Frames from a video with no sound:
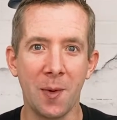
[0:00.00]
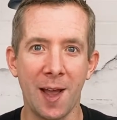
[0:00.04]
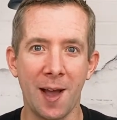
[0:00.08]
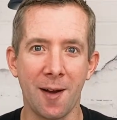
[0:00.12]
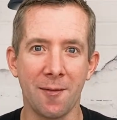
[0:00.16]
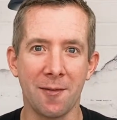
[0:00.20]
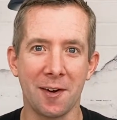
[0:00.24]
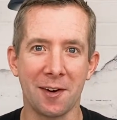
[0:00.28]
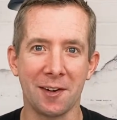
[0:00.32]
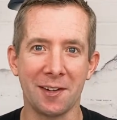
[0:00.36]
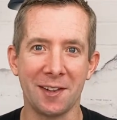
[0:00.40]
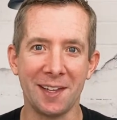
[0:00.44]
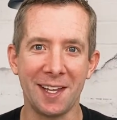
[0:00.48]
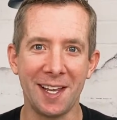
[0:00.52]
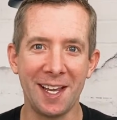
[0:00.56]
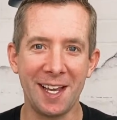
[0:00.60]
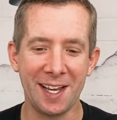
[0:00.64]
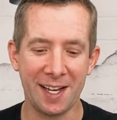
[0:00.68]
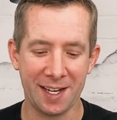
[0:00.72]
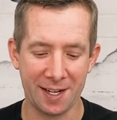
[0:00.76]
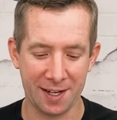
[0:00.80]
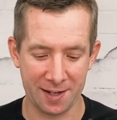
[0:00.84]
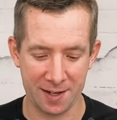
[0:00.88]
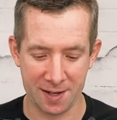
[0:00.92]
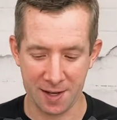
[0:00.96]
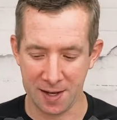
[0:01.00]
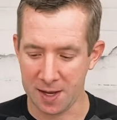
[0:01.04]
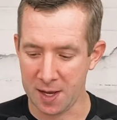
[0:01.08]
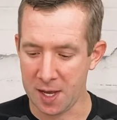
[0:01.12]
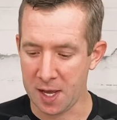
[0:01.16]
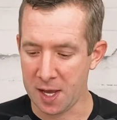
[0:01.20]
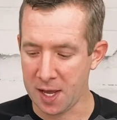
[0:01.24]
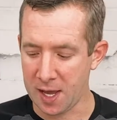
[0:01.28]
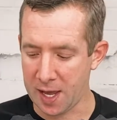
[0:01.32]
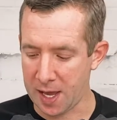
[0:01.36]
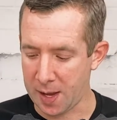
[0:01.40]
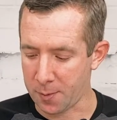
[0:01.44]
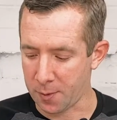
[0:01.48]
We have our lake,
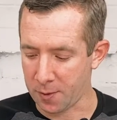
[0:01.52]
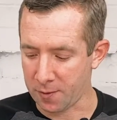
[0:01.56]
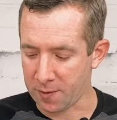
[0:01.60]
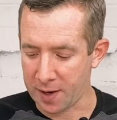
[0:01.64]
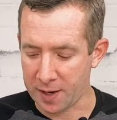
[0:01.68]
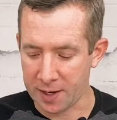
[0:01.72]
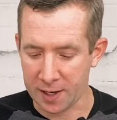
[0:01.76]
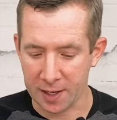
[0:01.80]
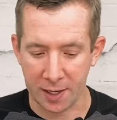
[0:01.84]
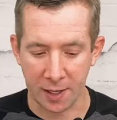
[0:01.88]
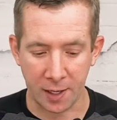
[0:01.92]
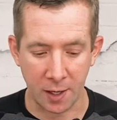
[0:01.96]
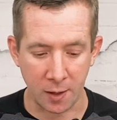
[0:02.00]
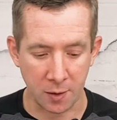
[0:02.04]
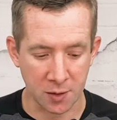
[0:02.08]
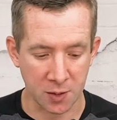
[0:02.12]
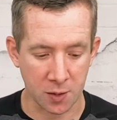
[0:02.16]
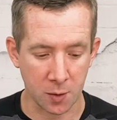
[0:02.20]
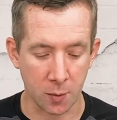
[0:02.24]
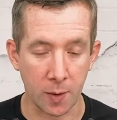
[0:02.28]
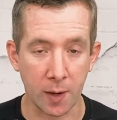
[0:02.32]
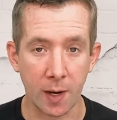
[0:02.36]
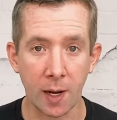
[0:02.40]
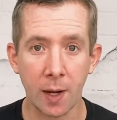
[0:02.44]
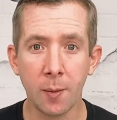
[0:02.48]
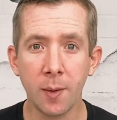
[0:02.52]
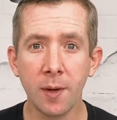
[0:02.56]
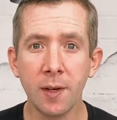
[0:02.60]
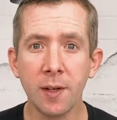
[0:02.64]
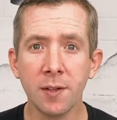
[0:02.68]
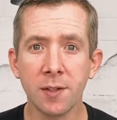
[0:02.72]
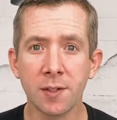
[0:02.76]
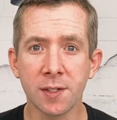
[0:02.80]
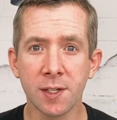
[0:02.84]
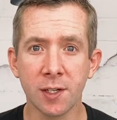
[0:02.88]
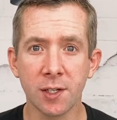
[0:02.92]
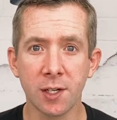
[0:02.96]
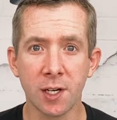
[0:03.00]
and we're ready to go. So what I
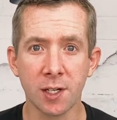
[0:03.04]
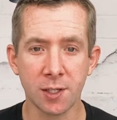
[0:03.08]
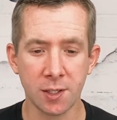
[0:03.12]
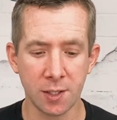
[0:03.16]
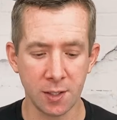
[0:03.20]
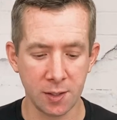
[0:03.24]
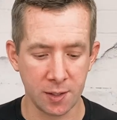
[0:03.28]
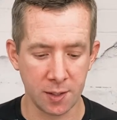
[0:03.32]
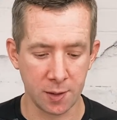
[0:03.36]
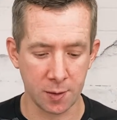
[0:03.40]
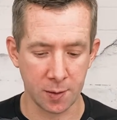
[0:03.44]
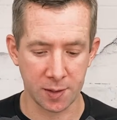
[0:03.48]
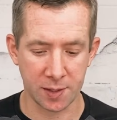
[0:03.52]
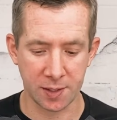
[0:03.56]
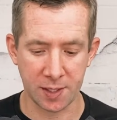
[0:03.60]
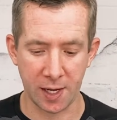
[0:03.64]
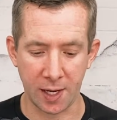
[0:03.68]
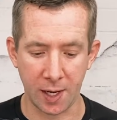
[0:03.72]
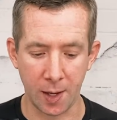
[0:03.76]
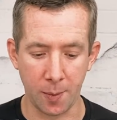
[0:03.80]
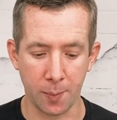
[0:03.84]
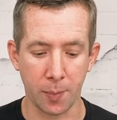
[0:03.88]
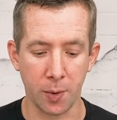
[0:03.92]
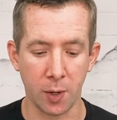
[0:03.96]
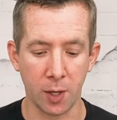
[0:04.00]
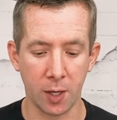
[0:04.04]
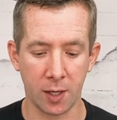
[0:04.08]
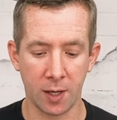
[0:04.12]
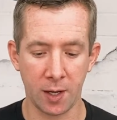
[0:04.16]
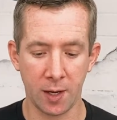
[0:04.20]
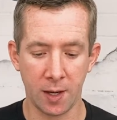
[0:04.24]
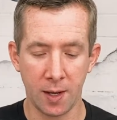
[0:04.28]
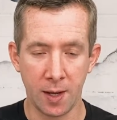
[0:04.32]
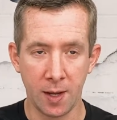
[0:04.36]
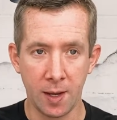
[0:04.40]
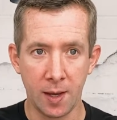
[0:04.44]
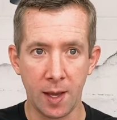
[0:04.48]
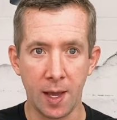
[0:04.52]
would suggest you do is take a book
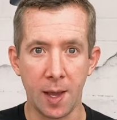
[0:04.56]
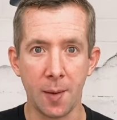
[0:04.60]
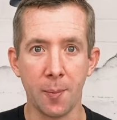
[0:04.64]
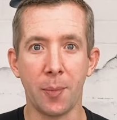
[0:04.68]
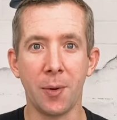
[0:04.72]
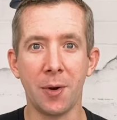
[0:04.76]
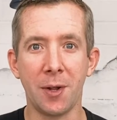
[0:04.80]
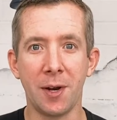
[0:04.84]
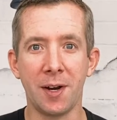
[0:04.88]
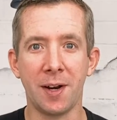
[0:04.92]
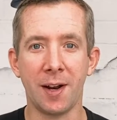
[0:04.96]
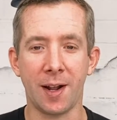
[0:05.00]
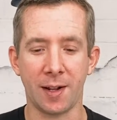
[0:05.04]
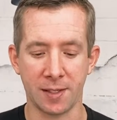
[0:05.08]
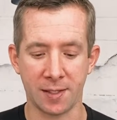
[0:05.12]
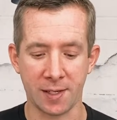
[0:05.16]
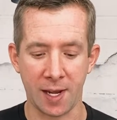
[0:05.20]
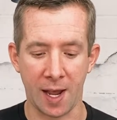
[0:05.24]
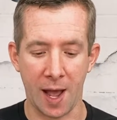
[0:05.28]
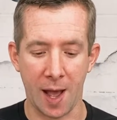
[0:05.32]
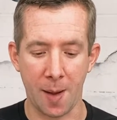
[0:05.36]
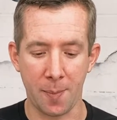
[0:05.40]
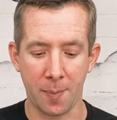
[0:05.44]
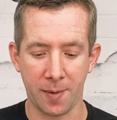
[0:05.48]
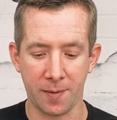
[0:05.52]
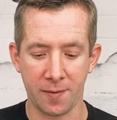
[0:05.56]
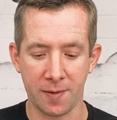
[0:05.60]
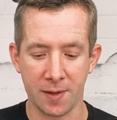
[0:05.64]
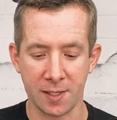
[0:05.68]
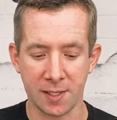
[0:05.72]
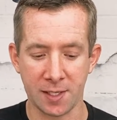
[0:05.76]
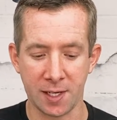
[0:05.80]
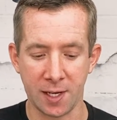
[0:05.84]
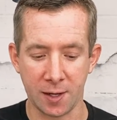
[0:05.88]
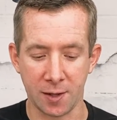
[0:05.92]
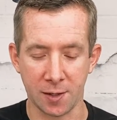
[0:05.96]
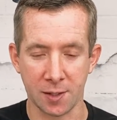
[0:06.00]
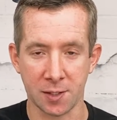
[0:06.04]
and put it on top of
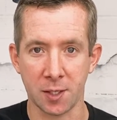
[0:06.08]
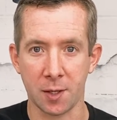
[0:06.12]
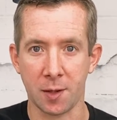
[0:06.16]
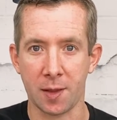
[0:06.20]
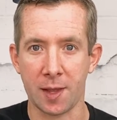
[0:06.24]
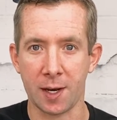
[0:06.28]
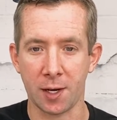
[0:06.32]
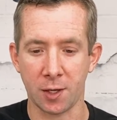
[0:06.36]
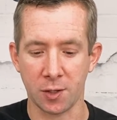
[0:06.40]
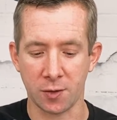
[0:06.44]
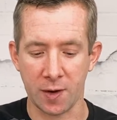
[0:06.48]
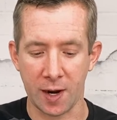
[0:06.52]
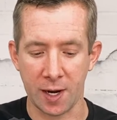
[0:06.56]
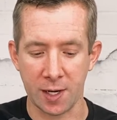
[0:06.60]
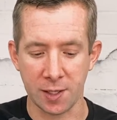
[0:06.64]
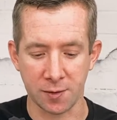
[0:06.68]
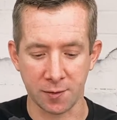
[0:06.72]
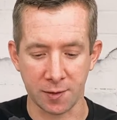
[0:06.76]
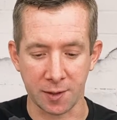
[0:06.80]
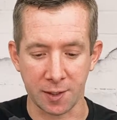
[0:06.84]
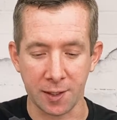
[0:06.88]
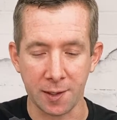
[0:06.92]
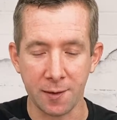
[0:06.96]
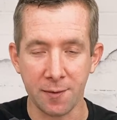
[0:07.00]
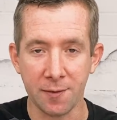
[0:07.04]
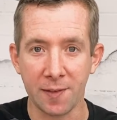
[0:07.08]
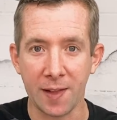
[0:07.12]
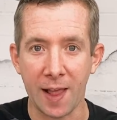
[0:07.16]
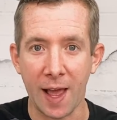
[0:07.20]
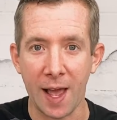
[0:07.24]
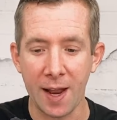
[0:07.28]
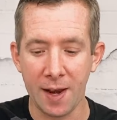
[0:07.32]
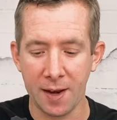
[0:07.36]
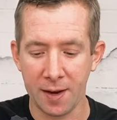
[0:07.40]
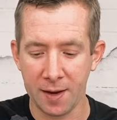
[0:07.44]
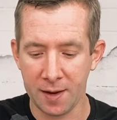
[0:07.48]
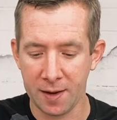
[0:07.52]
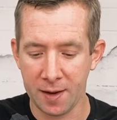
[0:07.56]
this here so that it dries really
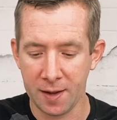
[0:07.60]
flat.